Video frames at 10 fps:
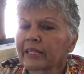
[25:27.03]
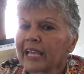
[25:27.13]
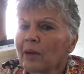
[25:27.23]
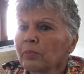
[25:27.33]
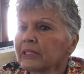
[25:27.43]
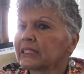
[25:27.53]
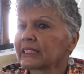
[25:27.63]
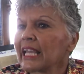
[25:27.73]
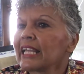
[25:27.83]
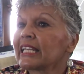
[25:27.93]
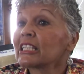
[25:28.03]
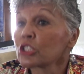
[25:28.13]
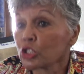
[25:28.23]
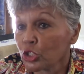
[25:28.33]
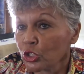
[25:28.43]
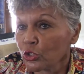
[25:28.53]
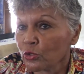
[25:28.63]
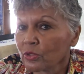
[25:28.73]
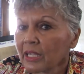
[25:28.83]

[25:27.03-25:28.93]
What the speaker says: Gallipolis State Institute.